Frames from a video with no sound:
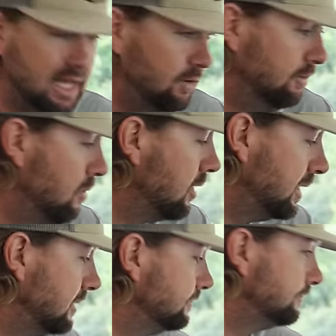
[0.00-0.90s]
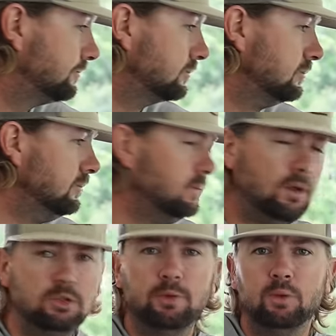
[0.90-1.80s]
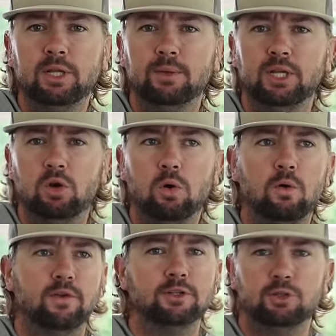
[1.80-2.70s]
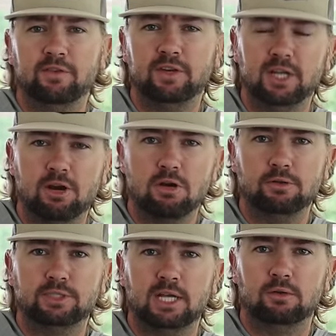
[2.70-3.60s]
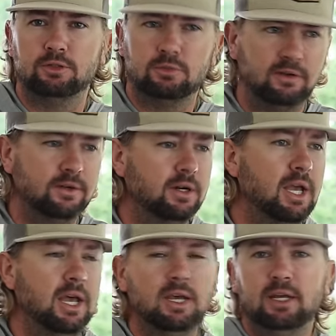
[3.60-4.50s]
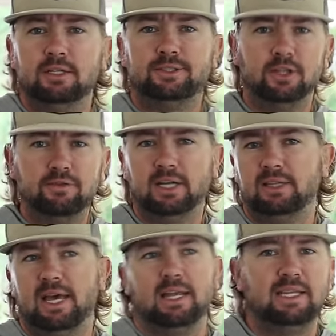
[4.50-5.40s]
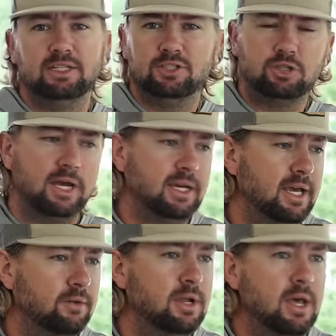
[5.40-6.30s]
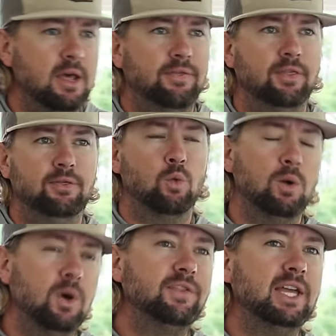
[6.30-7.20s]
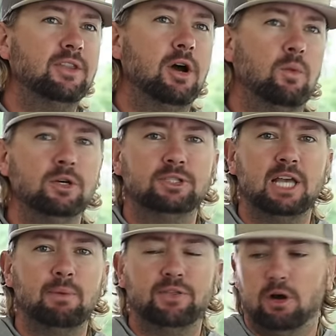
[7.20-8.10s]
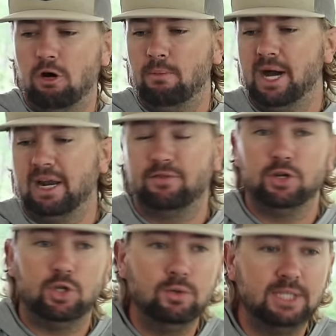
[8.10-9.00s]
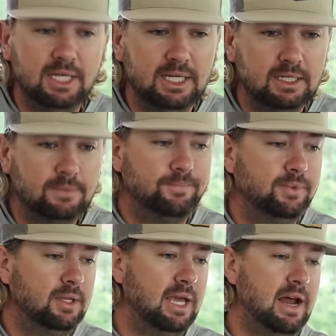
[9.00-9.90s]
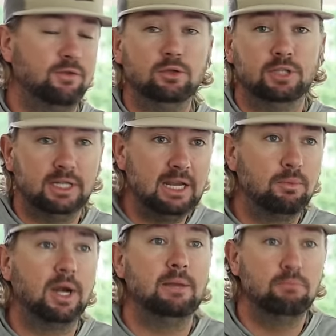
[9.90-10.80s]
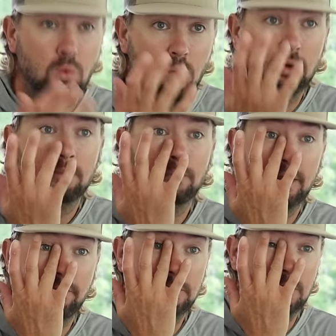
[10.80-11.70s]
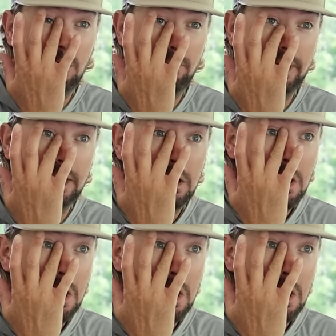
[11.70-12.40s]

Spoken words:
line on the market. It'll be really, really cool for drifting and current on St. Lawrence River, stuff like that, getting straight down. The one thing, though, I will say about the All Might after using it, and I've used the D-braid more, but I've used the All Might,